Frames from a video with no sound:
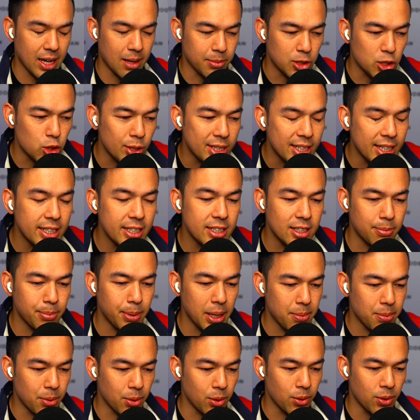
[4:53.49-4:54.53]
Strategic
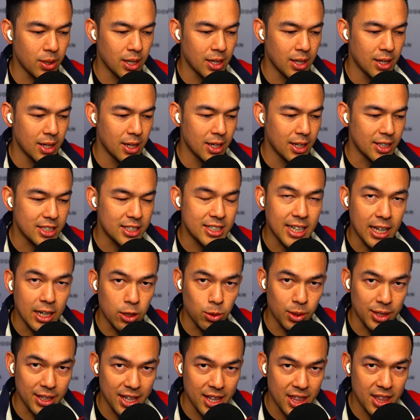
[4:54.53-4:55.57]
people
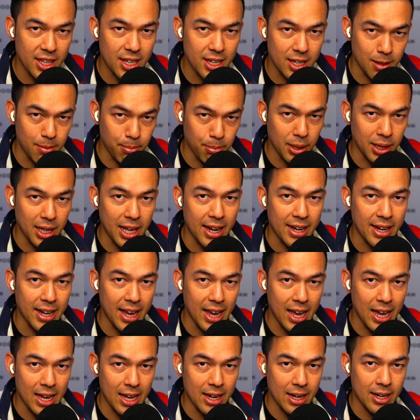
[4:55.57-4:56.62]
generally think and plan
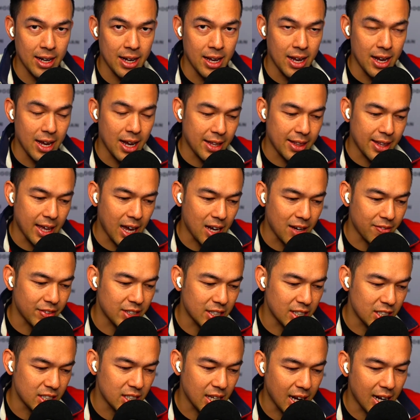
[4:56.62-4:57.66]
ahead, and they have a
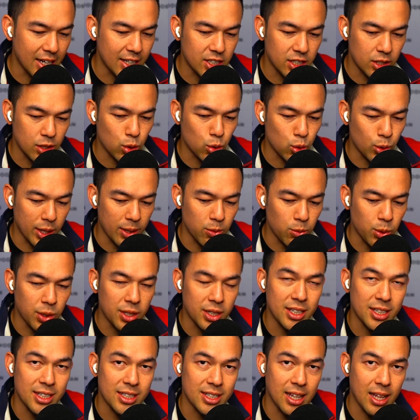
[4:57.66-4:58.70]
desire to create what
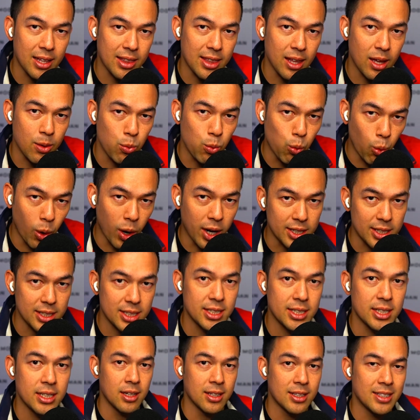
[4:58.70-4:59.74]
it is that they
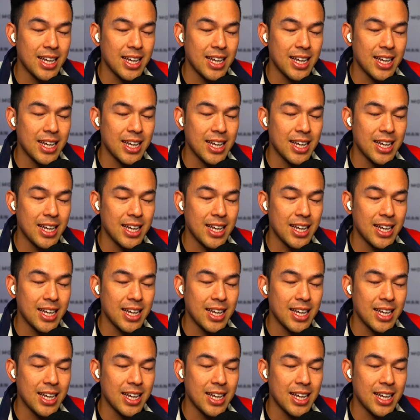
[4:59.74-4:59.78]
want.